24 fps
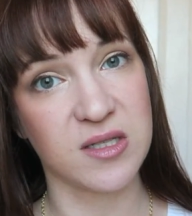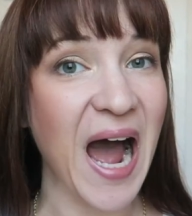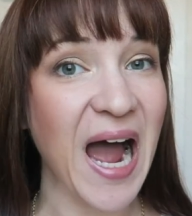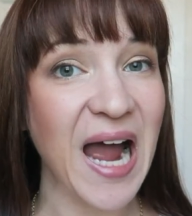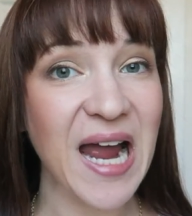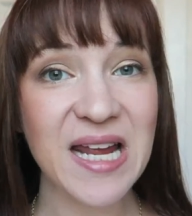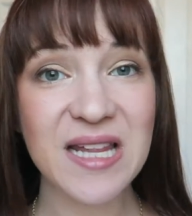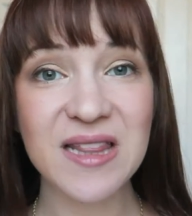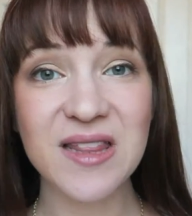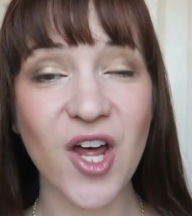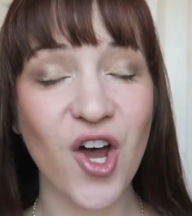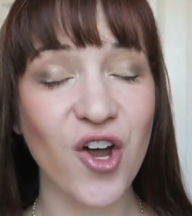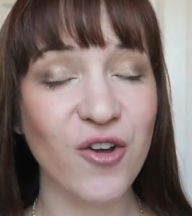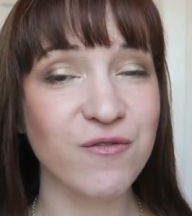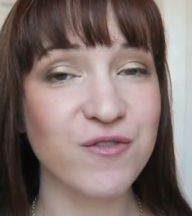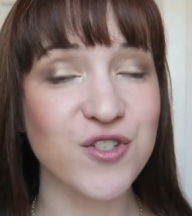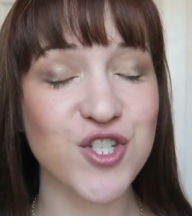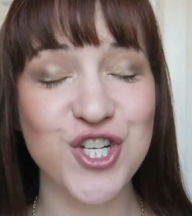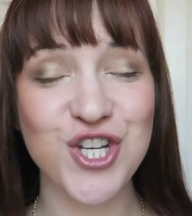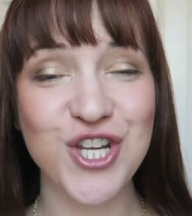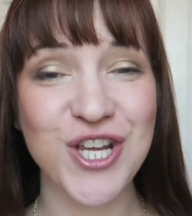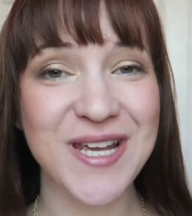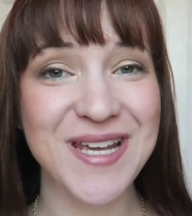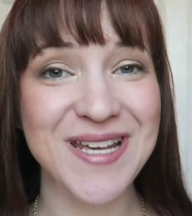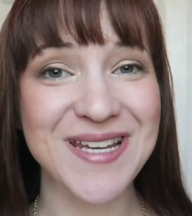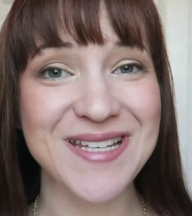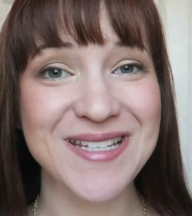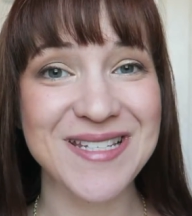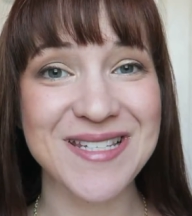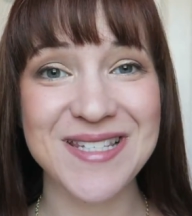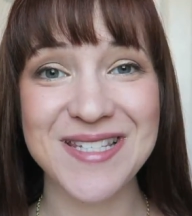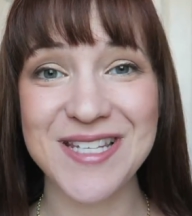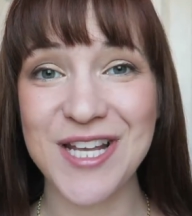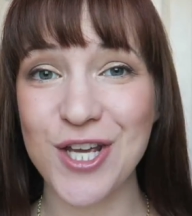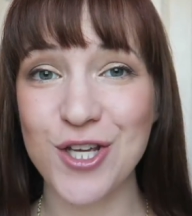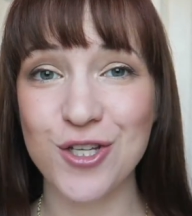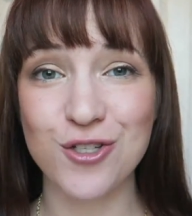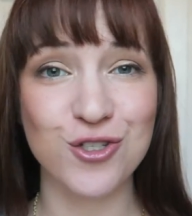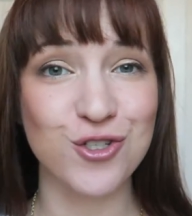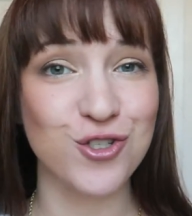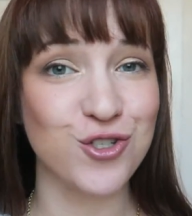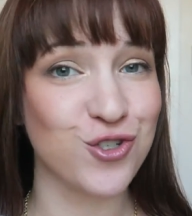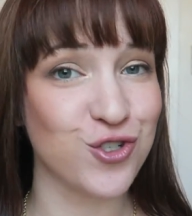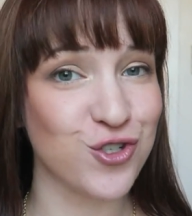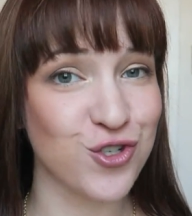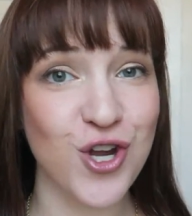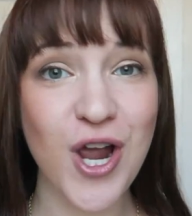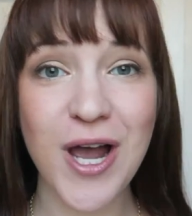I love cheese
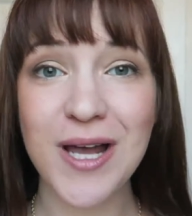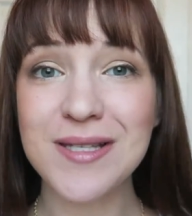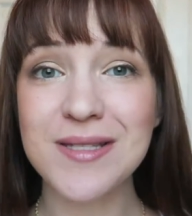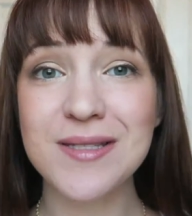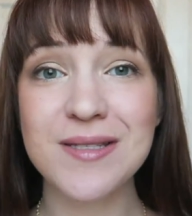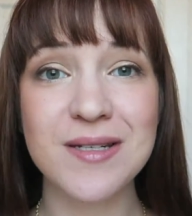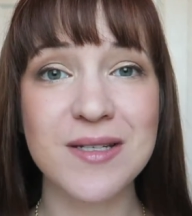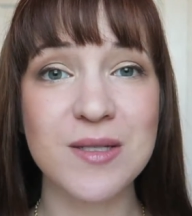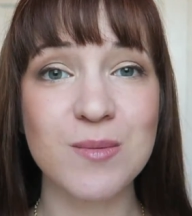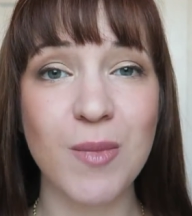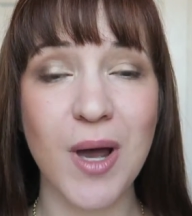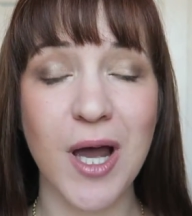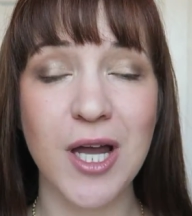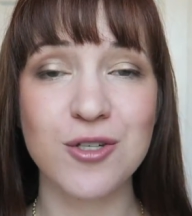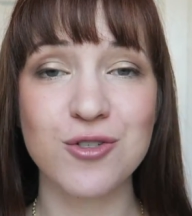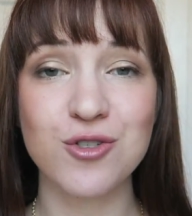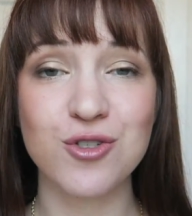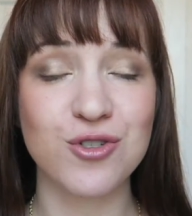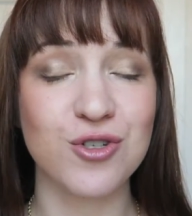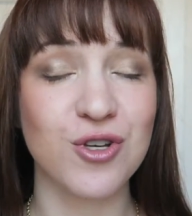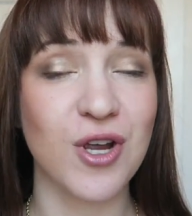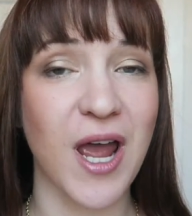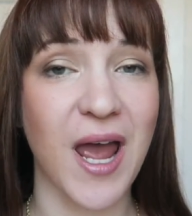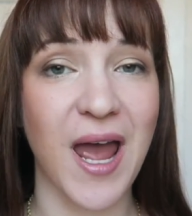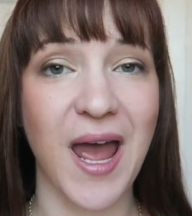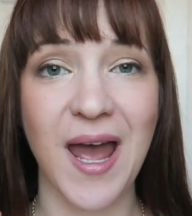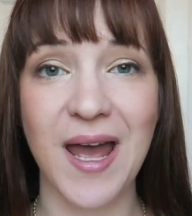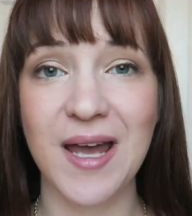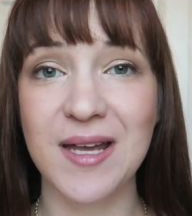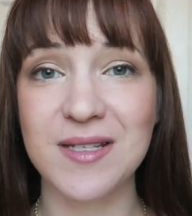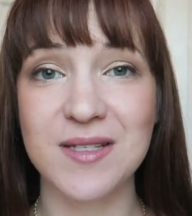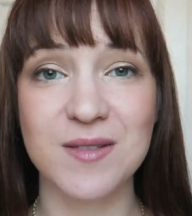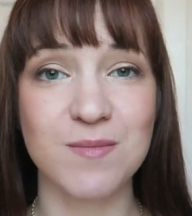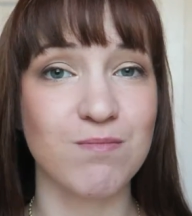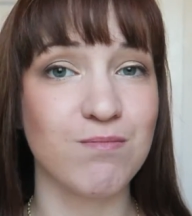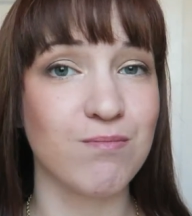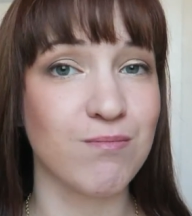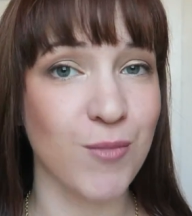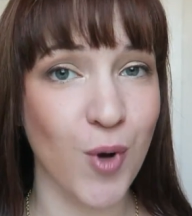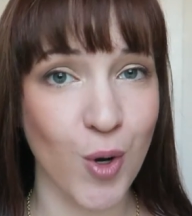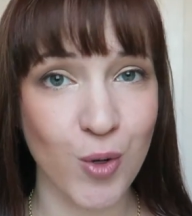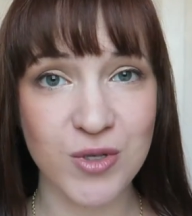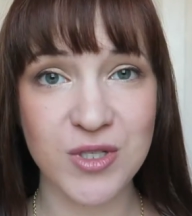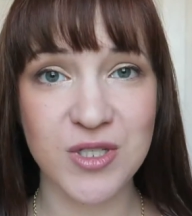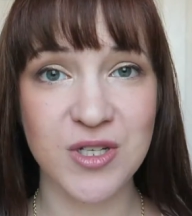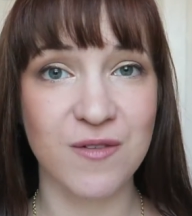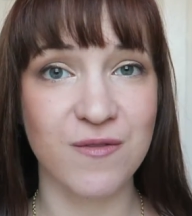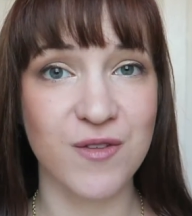just as much as
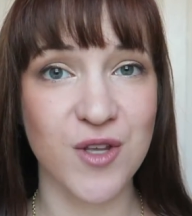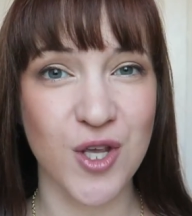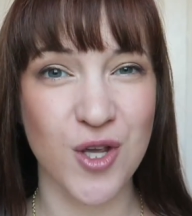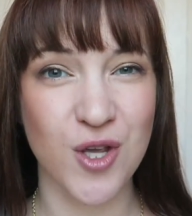most of